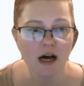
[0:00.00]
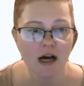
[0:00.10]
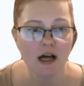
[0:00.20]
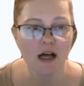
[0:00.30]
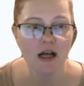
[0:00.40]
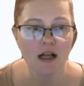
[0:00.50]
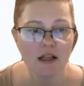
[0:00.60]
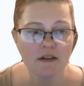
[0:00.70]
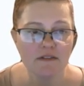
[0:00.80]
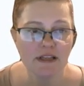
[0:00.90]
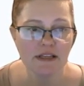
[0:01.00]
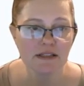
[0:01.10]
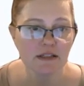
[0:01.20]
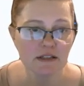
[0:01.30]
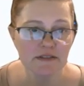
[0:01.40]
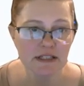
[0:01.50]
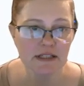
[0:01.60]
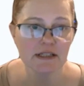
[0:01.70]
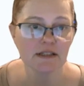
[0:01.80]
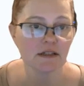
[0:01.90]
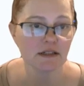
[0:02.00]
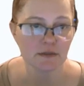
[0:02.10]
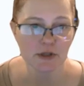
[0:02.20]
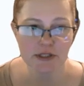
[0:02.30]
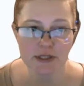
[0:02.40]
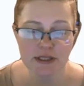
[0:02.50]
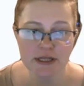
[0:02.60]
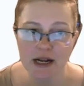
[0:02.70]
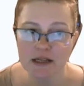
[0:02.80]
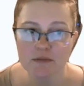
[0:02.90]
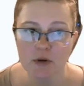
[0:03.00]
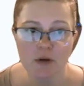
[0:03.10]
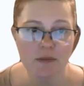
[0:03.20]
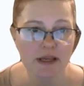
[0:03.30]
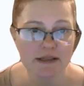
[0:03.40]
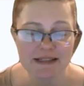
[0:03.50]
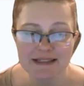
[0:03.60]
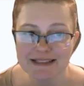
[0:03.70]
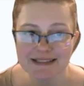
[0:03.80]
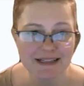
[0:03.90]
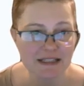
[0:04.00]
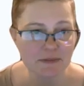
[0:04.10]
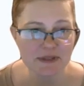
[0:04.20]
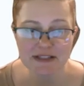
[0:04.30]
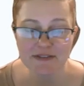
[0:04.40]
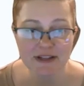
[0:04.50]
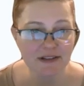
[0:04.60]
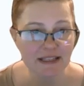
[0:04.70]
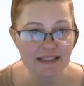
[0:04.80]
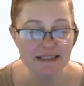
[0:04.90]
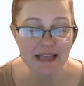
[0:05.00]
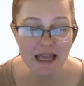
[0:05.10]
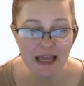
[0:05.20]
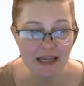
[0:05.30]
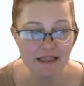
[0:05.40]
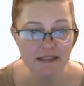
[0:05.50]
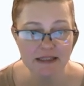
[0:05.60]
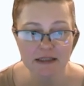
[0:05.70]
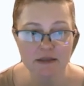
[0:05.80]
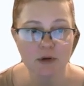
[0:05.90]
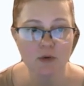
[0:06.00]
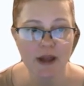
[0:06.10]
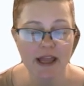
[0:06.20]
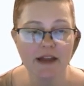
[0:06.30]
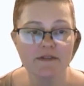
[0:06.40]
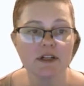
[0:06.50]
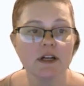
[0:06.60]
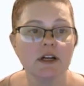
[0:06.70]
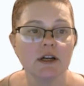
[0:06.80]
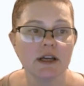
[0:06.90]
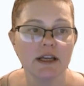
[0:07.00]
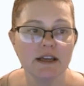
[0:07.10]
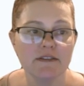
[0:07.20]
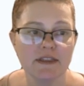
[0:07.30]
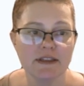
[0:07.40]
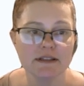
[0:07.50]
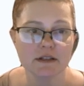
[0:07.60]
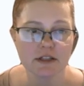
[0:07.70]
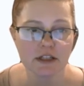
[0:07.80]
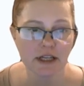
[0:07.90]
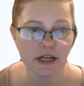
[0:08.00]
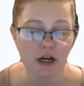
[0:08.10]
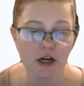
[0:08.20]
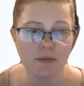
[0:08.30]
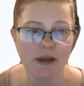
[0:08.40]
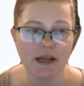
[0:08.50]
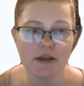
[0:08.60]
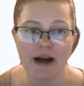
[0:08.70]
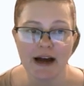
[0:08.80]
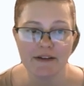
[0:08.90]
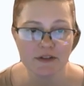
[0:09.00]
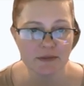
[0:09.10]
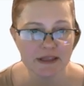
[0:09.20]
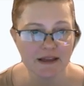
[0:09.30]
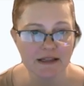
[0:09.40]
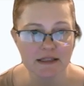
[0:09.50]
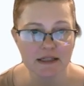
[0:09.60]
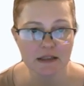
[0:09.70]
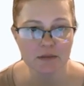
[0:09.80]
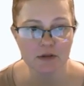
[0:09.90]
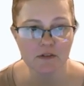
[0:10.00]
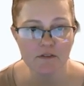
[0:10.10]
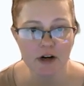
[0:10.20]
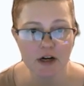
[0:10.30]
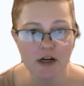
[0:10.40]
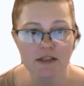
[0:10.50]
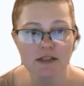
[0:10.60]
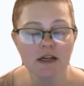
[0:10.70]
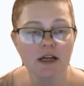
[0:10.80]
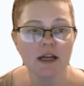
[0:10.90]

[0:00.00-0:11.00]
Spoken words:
All of these services are subject to the deductible because it does not specifically say deductible waived. Even this urgent care copay, you have to meet that deductible first.